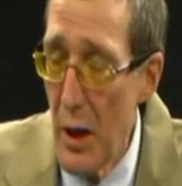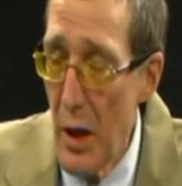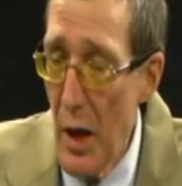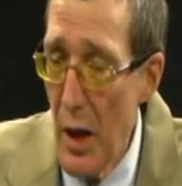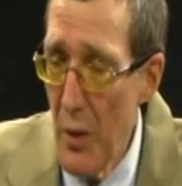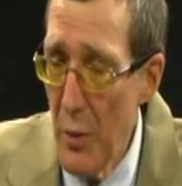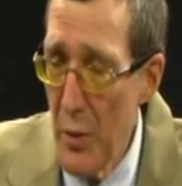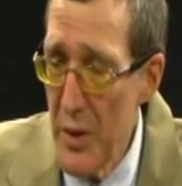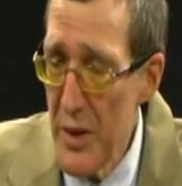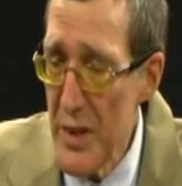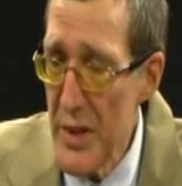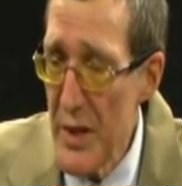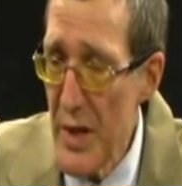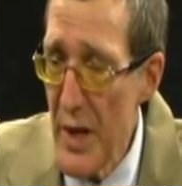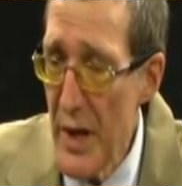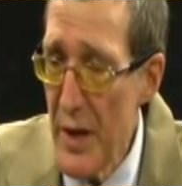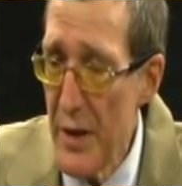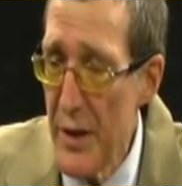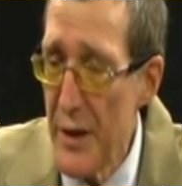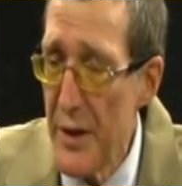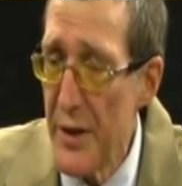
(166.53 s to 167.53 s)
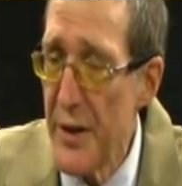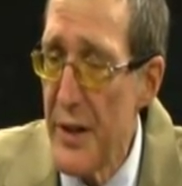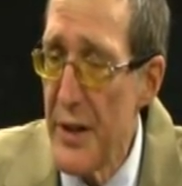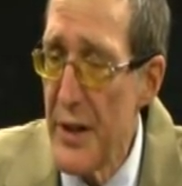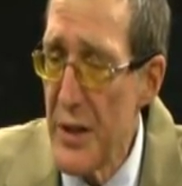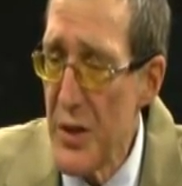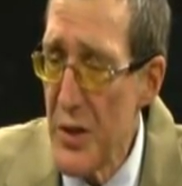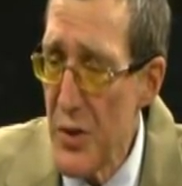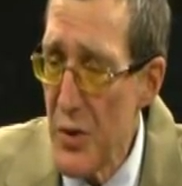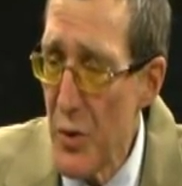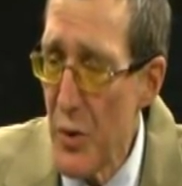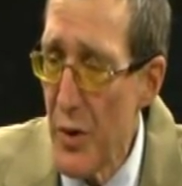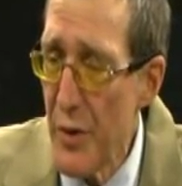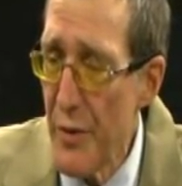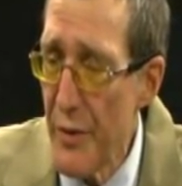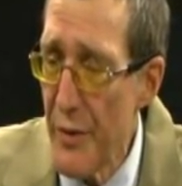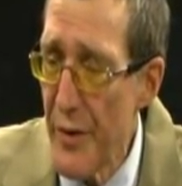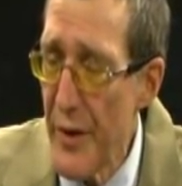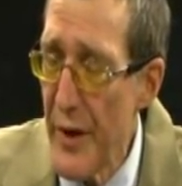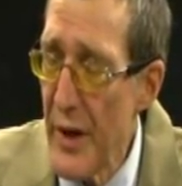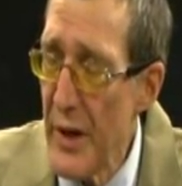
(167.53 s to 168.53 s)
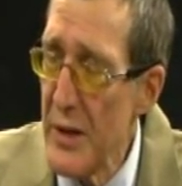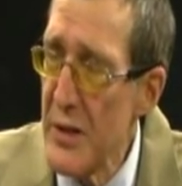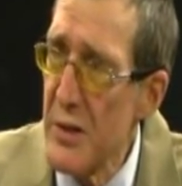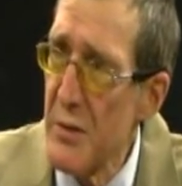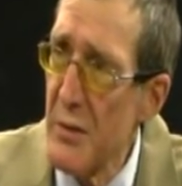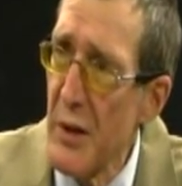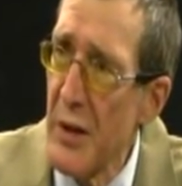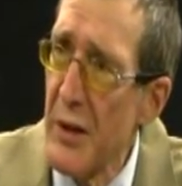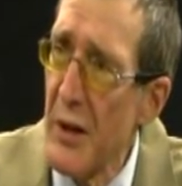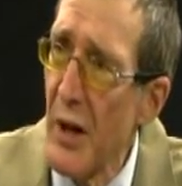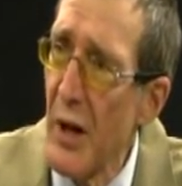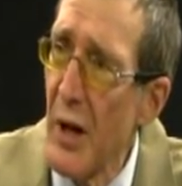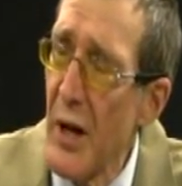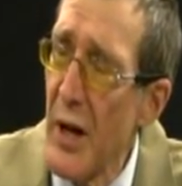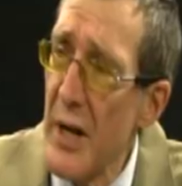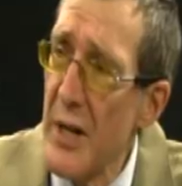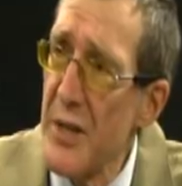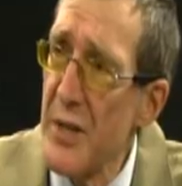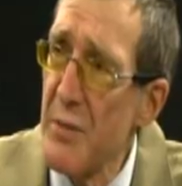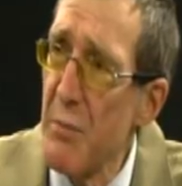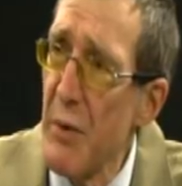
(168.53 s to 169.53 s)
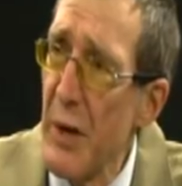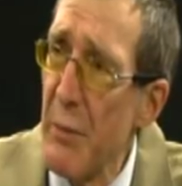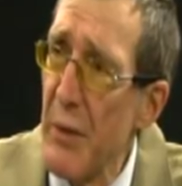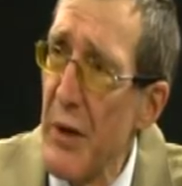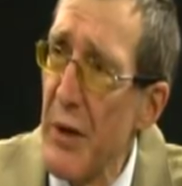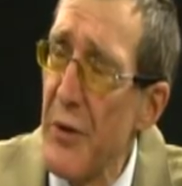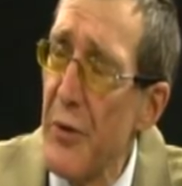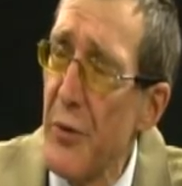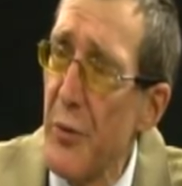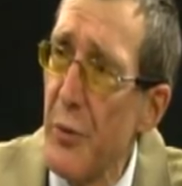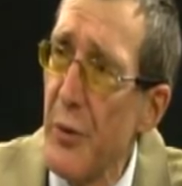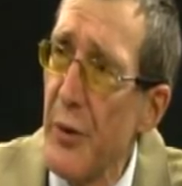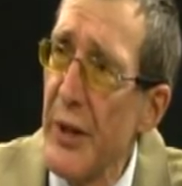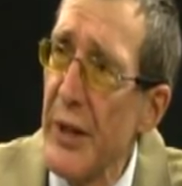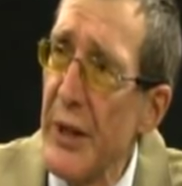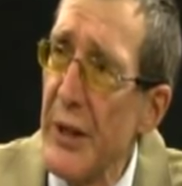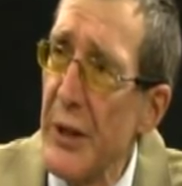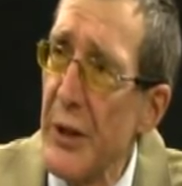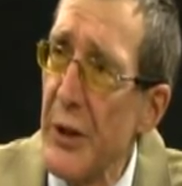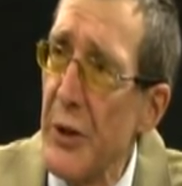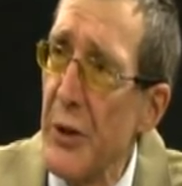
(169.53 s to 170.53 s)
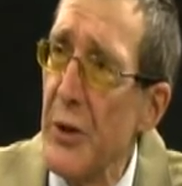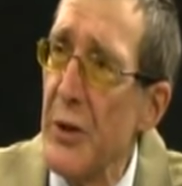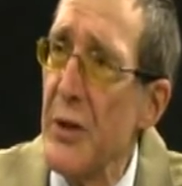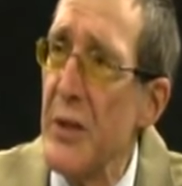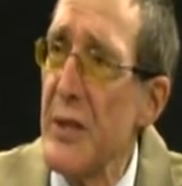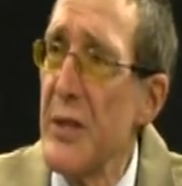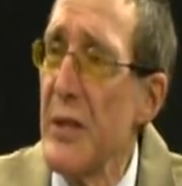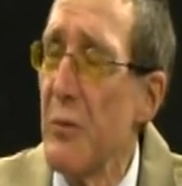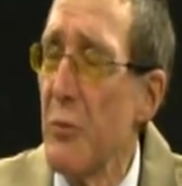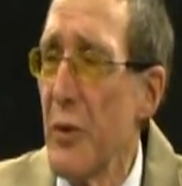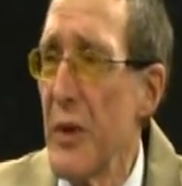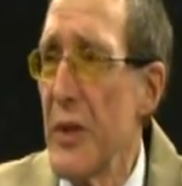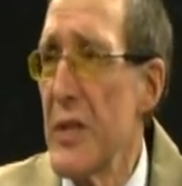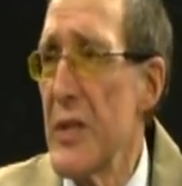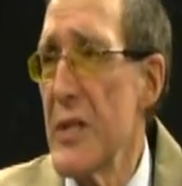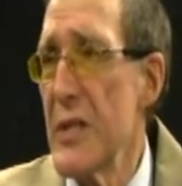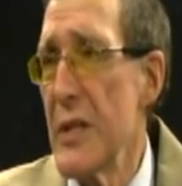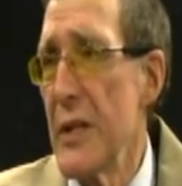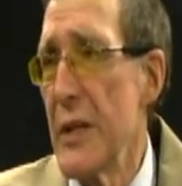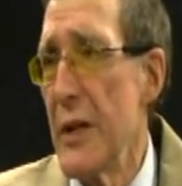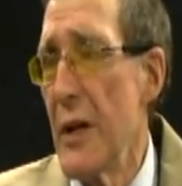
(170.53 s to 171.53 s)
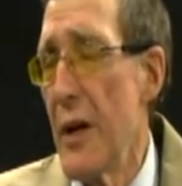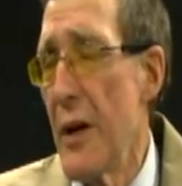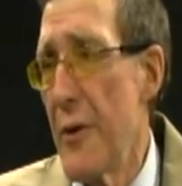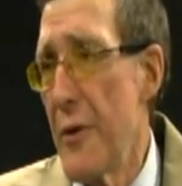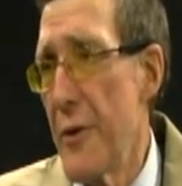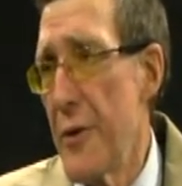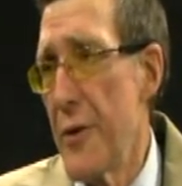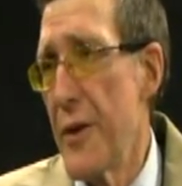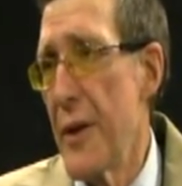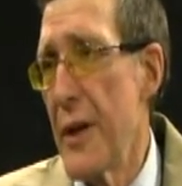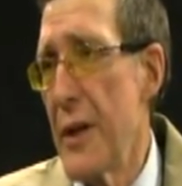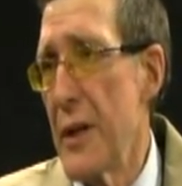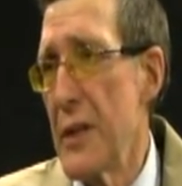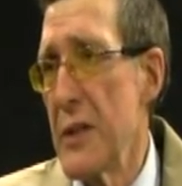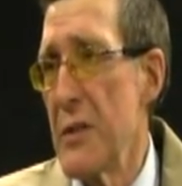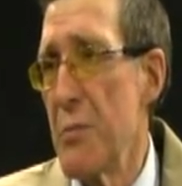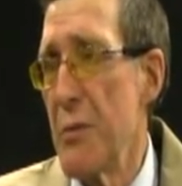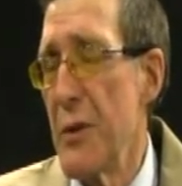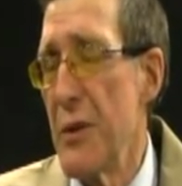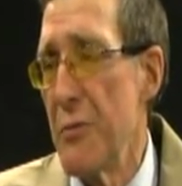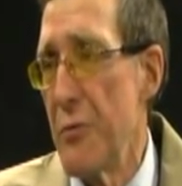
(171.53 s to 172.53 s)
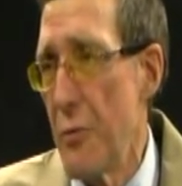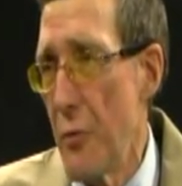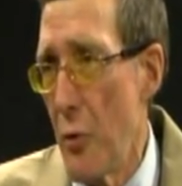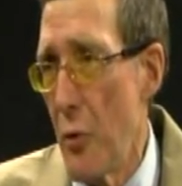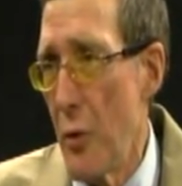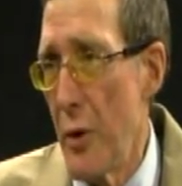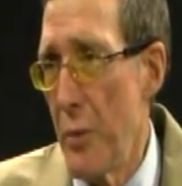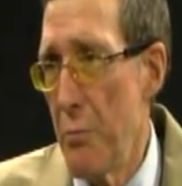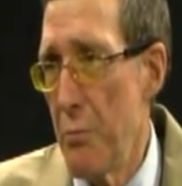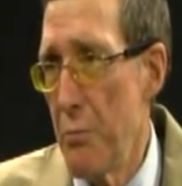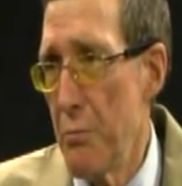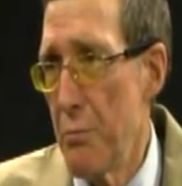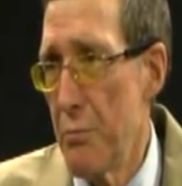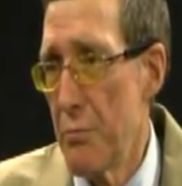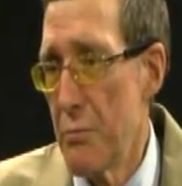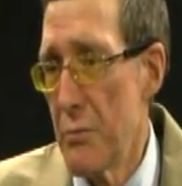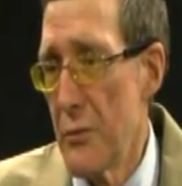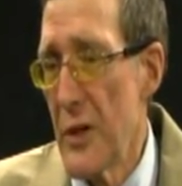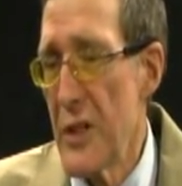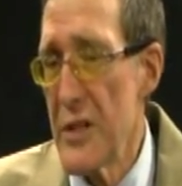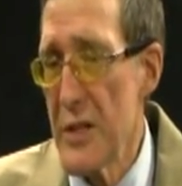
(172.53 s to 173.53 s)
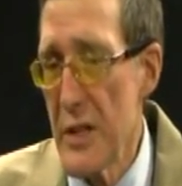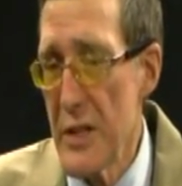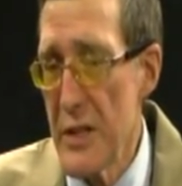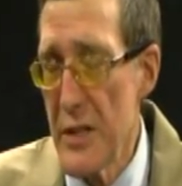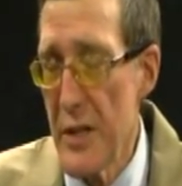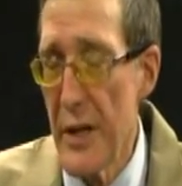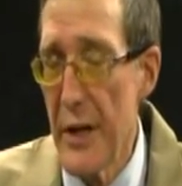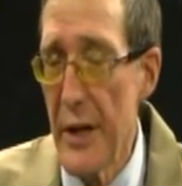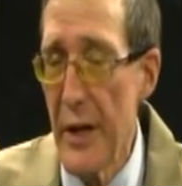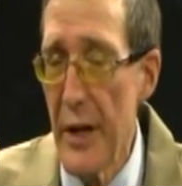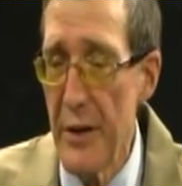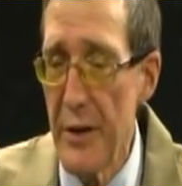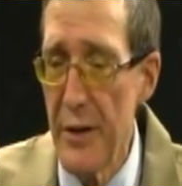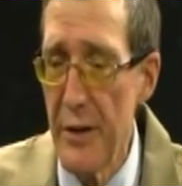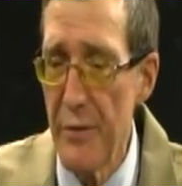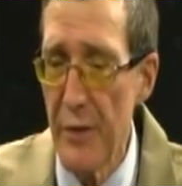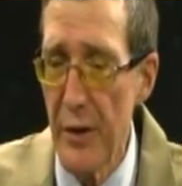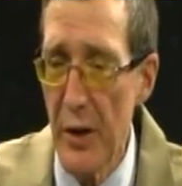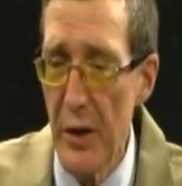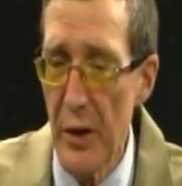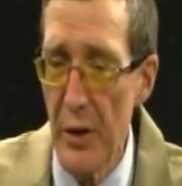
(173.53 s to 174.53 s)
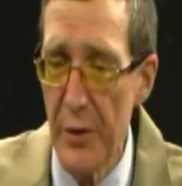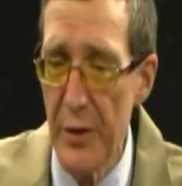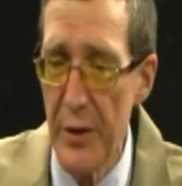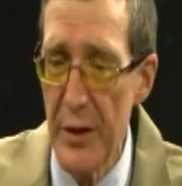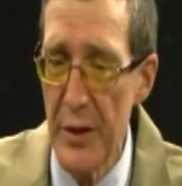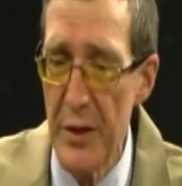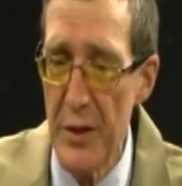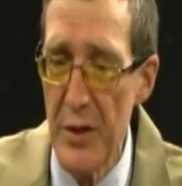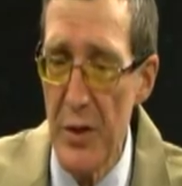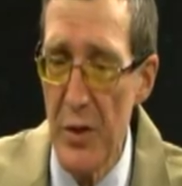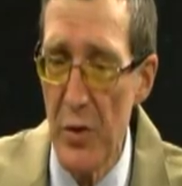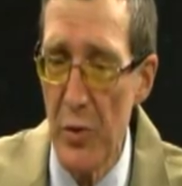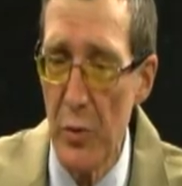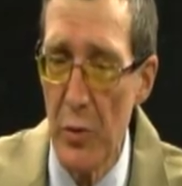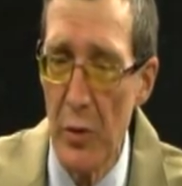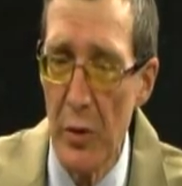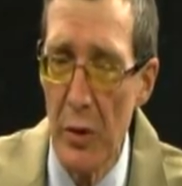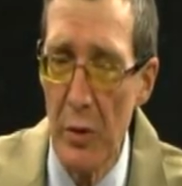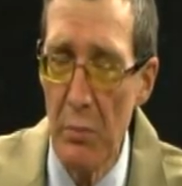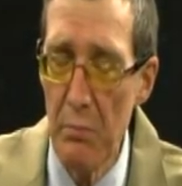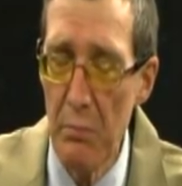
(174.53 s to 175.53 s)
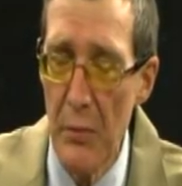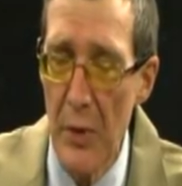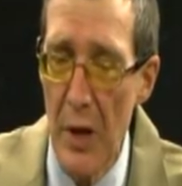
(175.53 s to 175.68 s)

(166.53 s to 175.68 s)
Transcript: I would say that these sort of things in the last maybe three years, and we'd seen other things before. As I said, he had difficulty in school